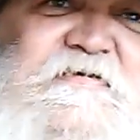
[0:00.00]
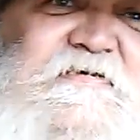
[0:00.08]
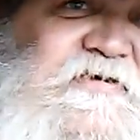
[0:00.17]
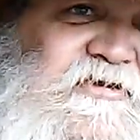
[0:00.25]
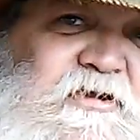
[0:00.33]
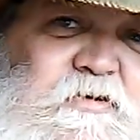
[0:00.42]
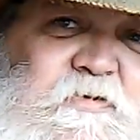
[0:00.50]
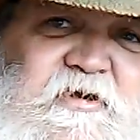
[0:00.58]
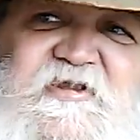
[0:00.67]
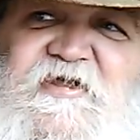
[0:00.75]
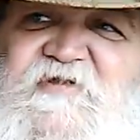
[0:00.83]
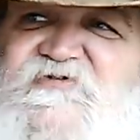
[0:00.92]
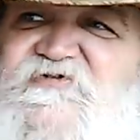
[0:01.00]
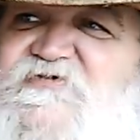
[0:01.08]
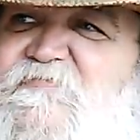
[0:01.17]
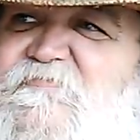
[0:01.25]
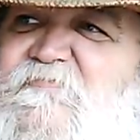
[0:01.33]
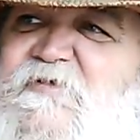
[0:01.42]
You know where it is.
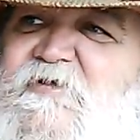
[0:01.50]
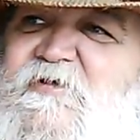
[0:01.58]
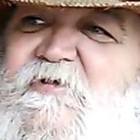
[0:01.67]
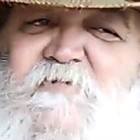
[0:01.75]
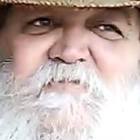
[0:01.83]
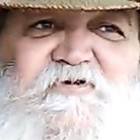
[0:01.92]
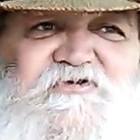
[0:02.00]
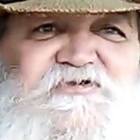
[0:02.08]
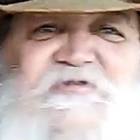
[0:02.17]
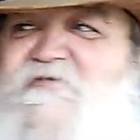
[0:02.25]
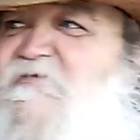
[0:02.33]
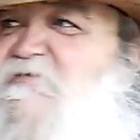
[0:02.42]
Of course,